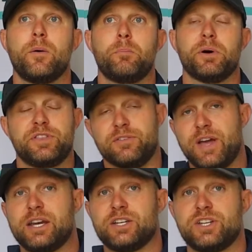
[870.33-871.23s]
But the
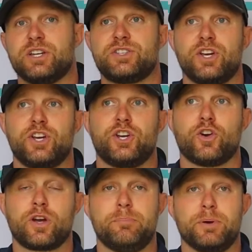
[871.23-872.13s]
advantage is
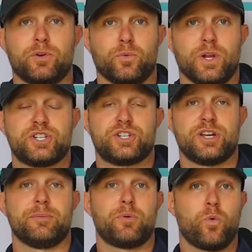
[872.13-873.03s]
you're going to build a
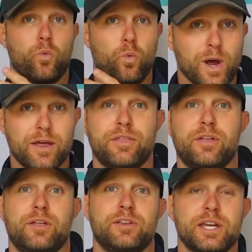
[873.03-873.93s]
relationship with
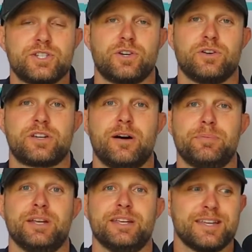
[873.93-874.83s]
the insurance
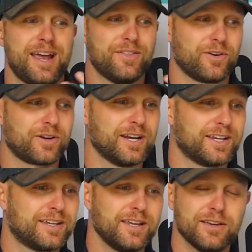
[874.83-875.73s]
companies, and they're going to
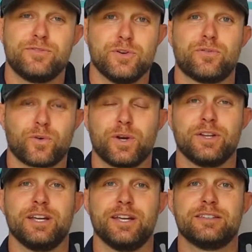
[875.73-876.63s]
give you free
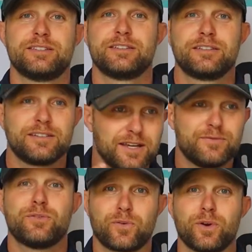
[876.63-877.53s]
leads.
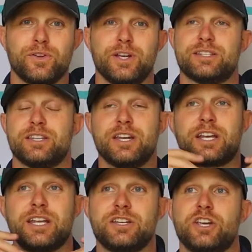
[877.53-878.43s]
And then
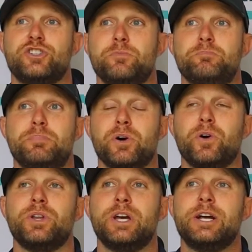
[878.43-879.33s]
again, as you build